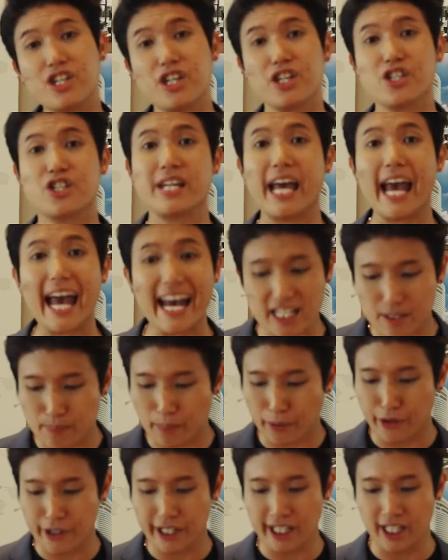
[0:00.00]
as
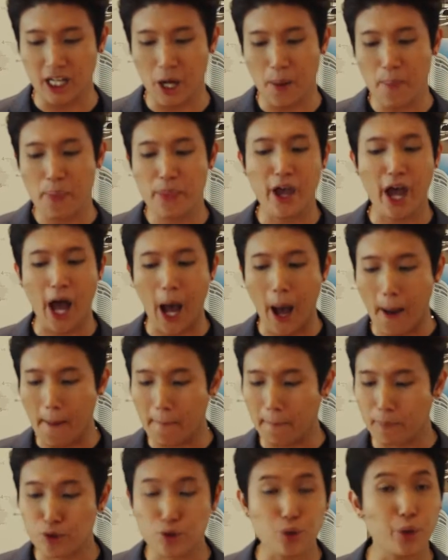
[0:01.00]

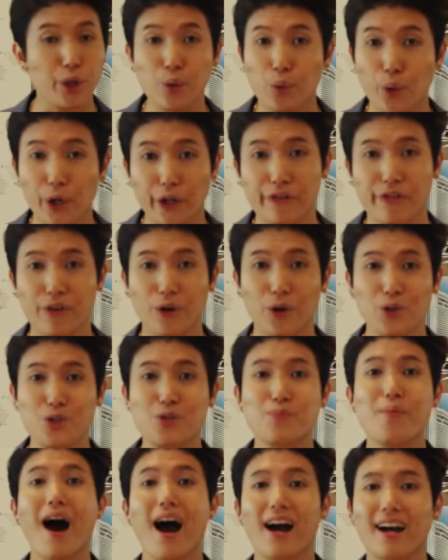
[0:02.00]
Asperina, Twin Waterfalls,
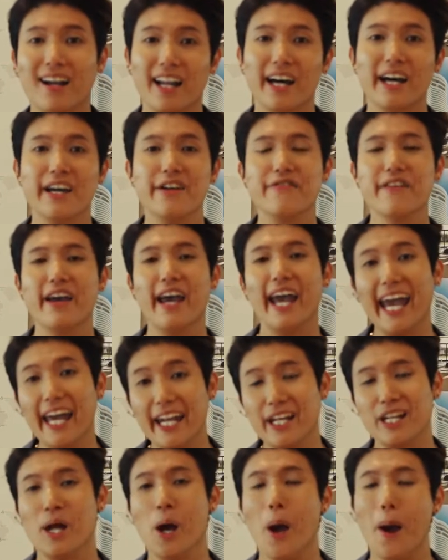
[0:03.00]
Park Life,
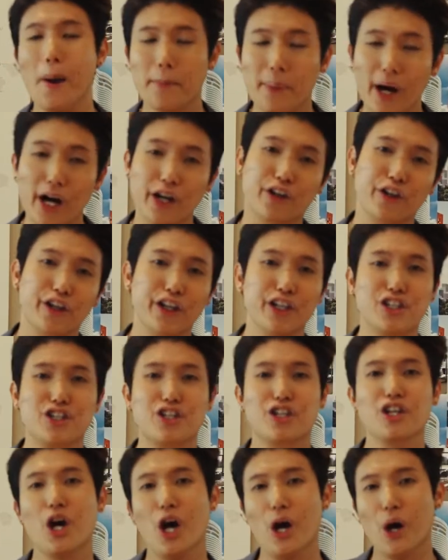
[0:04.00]
and Parc
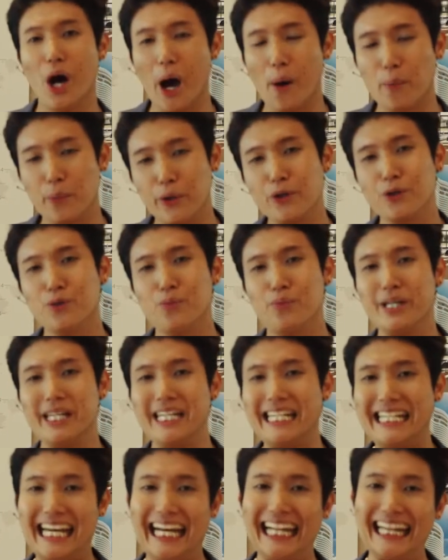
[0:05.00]
Greenwich will be
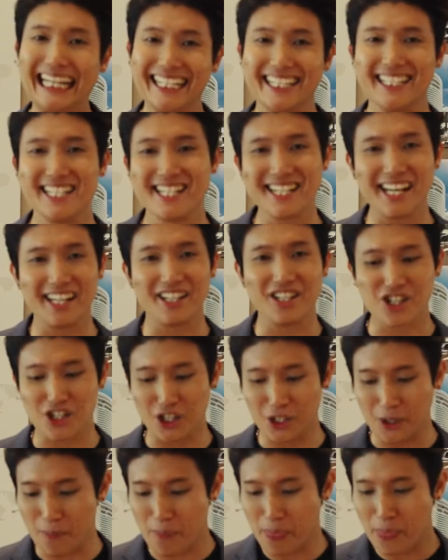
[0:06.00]
their latest
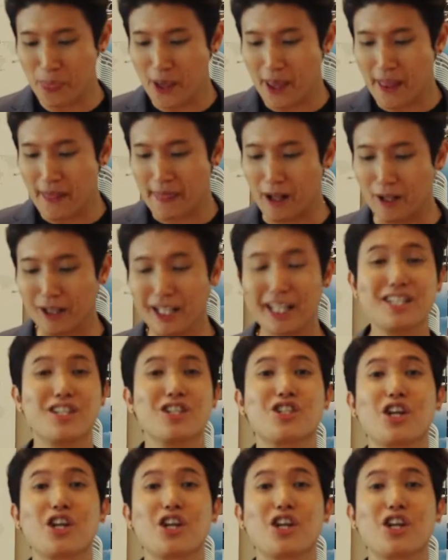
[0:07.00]
addition. Now, ladies and